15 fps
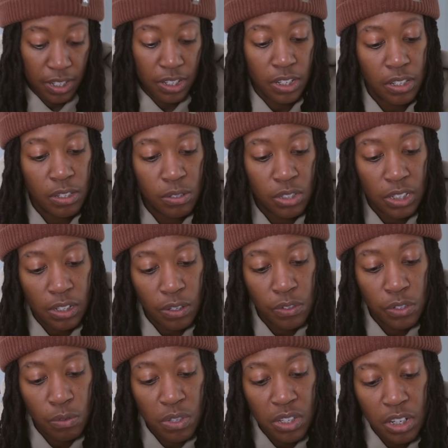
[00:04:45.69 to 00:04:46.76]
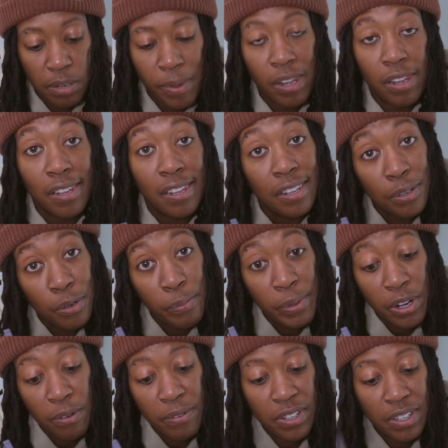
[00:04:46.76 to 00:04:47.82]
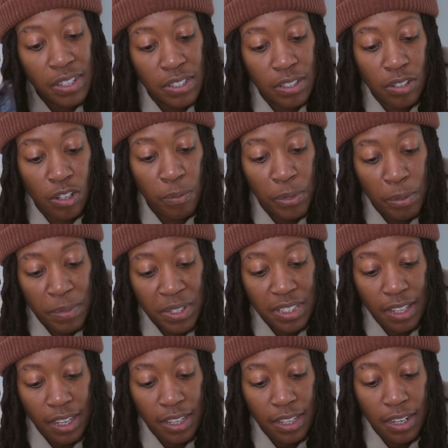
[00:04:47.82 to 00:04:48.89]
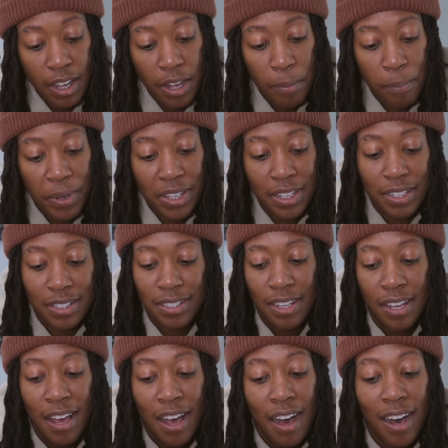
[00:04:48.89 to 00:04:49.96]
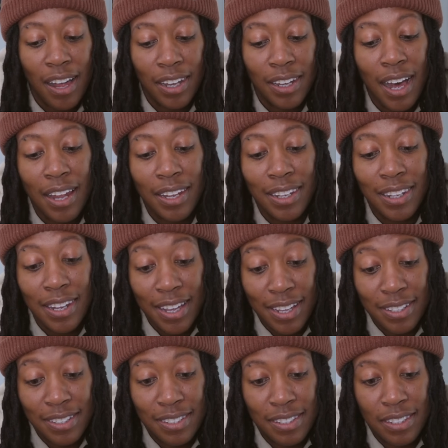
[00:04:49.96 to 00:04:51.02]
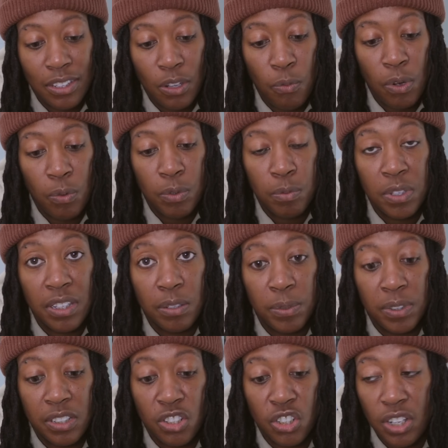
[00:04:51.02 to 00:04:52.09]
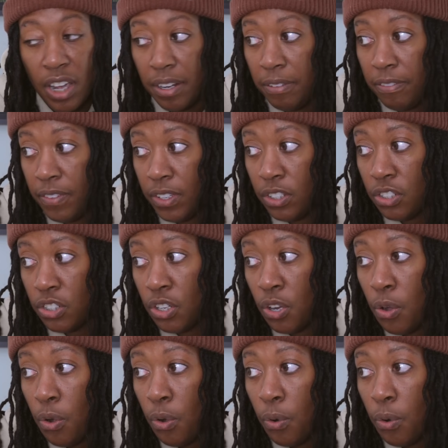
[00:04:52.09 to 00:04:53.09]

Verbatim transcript: And you still do get them a little bit over here, so don't be mistaken there, but it's a lot less than what we would get with this shiny finish